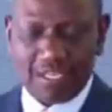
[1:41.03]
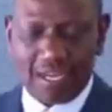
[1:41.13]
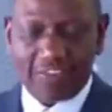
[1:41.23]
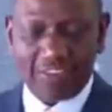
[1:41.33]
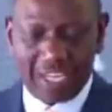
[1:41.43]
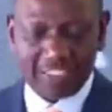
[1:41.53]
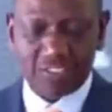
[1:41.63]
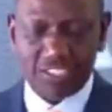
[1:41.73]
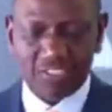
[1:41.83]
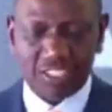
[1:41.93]
and the
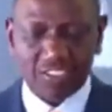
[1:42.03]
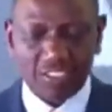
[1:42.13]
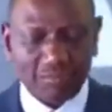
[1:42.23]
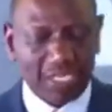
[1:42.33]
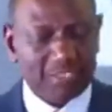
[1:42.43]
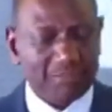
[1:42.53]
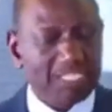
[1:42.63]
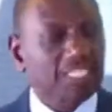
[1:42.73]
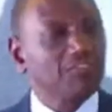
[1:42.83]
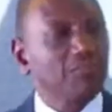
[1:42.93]
National Education Management
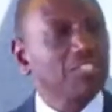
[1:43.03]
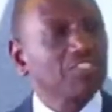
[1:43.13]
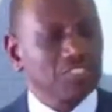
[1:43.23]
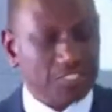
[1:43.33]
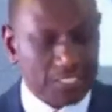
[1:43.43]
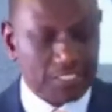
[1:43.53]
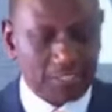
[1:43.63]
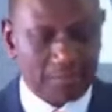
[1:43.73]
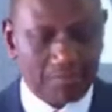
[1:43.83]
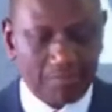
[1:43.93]
Information
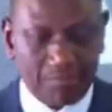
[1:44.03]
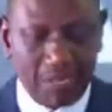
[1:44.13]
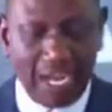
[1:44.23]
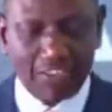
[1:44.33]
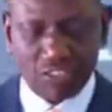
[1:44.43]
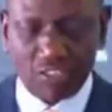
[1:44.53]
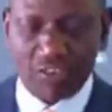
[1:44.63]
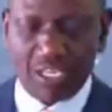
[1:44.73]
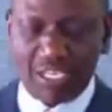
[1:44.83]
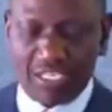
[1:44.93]
System are not
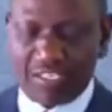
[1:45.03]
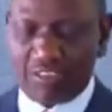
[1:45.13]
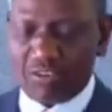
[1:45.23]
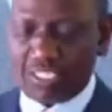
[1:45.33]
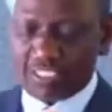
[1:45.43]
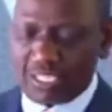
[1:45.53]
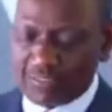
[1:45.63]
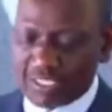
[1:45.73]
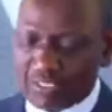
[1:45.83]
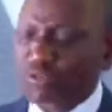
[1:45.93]
only the only
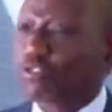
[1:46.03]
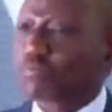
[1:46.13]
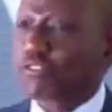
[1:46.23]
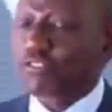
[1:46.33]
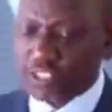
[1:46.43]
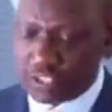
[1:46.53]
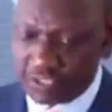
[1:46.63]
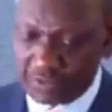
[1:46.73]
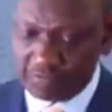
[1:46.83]
services whose provision